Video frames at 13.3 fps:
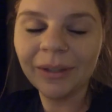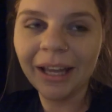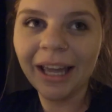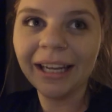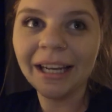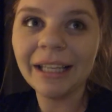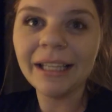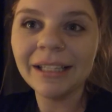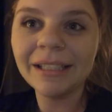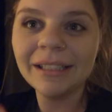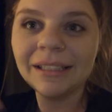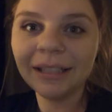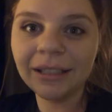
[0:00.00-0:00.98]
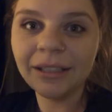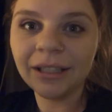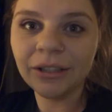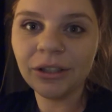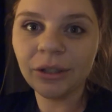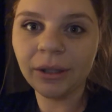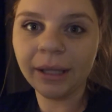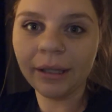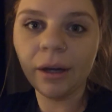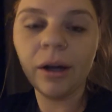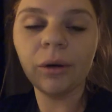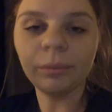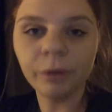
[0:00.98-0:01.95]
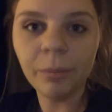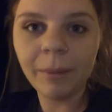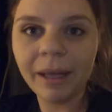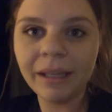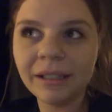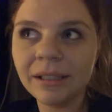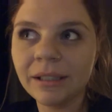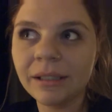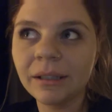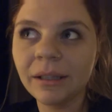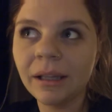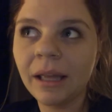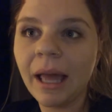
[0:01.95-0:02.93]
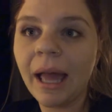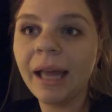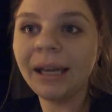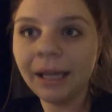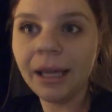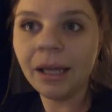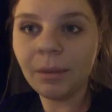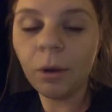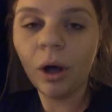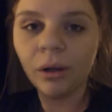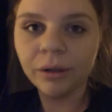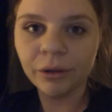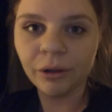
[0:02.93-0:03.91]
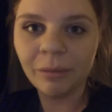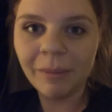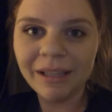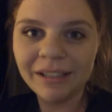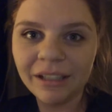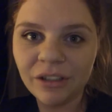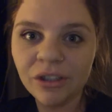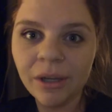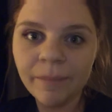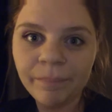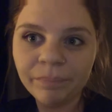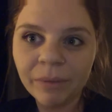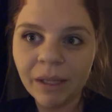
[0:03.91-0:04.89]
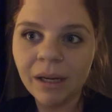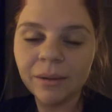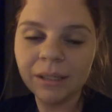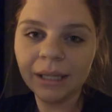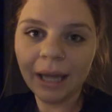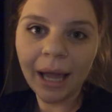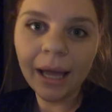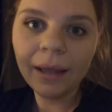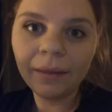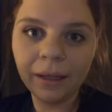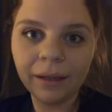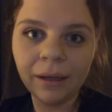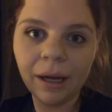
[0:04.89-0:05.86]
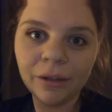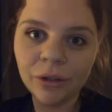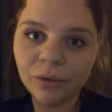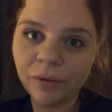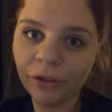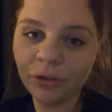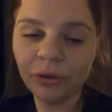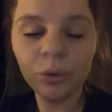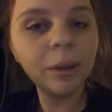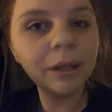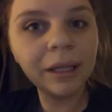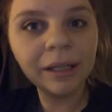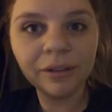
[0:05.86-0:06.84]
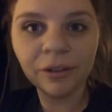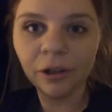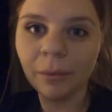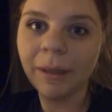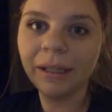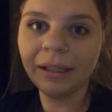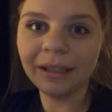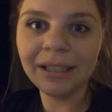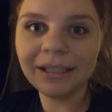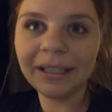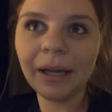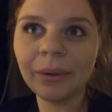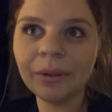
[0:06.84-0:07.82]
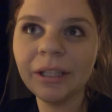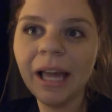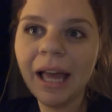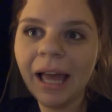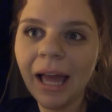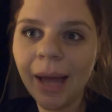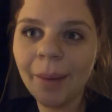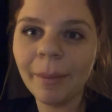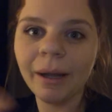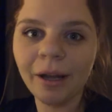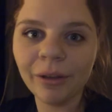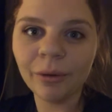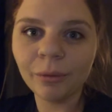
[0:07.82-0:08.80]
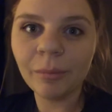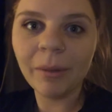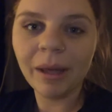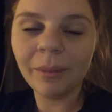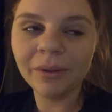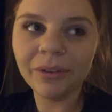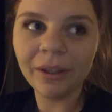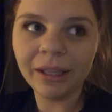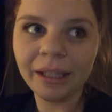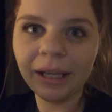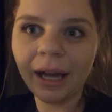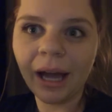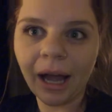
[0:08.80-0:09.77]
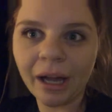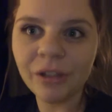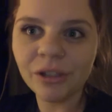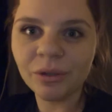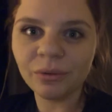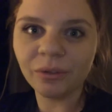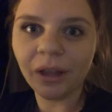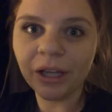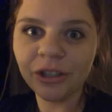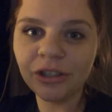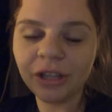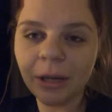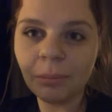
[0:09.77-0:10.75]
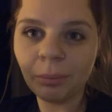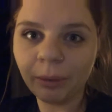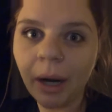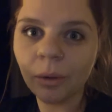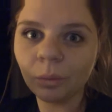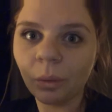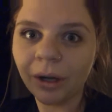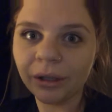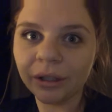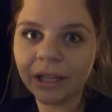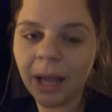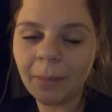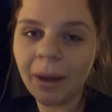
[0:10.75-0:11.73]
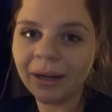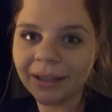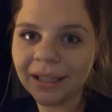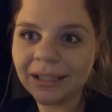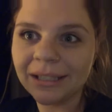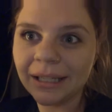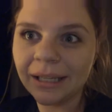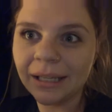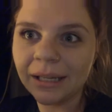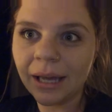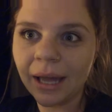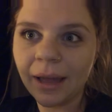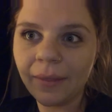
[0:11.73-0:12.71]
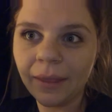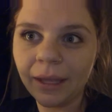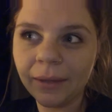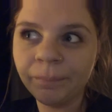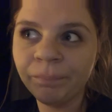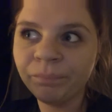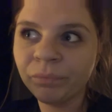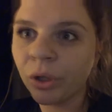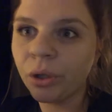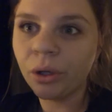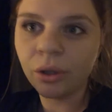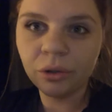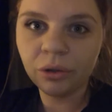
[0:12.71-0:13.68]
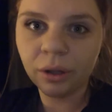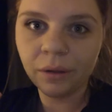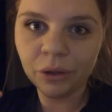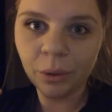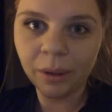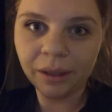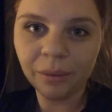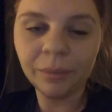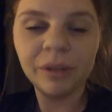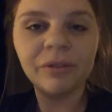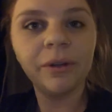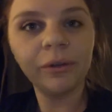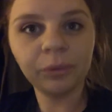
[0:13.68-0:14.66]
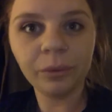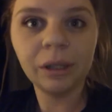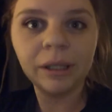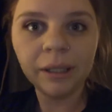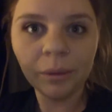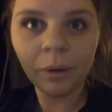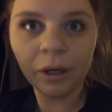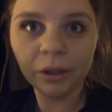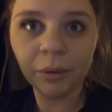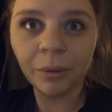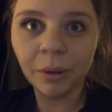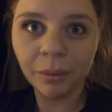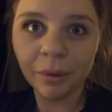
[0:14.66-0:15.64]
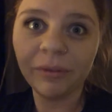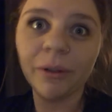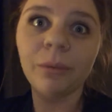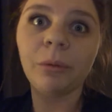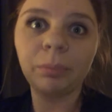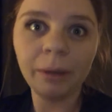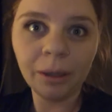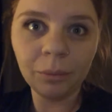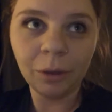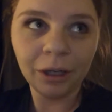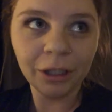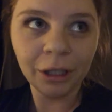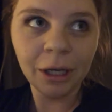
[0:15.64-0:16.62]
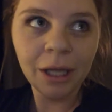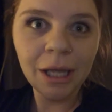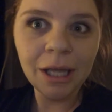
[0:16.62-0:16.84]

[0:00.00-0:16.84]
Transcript: And I sent it to like our roommates and him all in a group message and I was like, hey, like I just flushed the toilet and it started making this sound. And my other roommate was like, yeah, I just flushed and brown water came out of the sink. And then, you know, usually the toilet refills with clear water. Well, it refilled with brown water.